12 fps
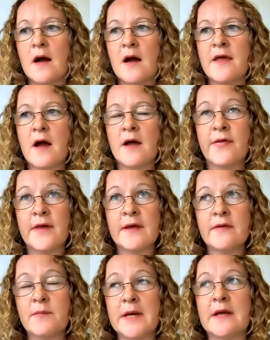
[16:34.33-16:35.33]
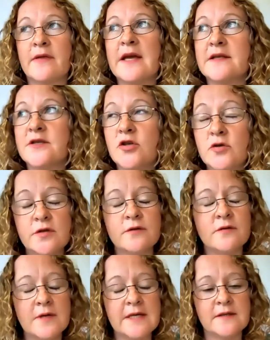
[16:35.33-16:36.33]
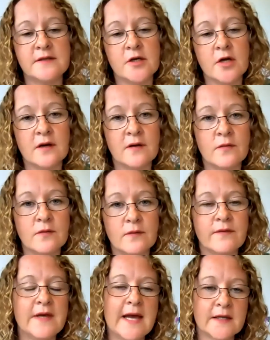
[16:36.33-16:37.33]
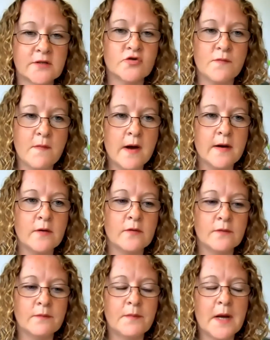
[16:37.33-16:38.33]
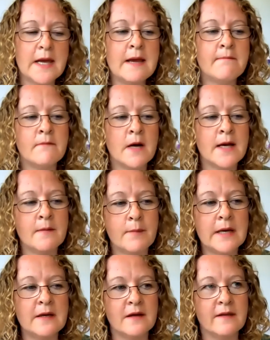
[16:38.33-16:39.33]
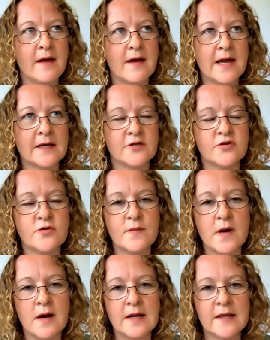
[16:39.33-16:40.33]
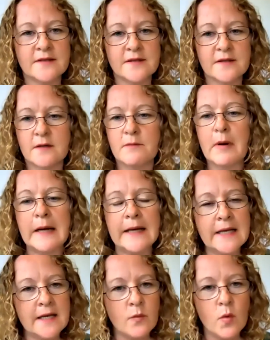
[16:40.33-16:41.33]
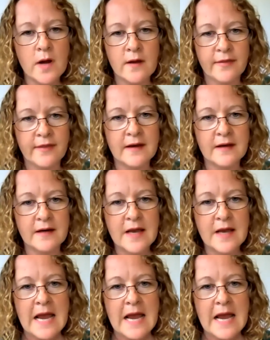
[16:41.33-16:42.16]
I think the big thing is you do need to go the extra mile, but in my opinion, that extra mile is completely worth it.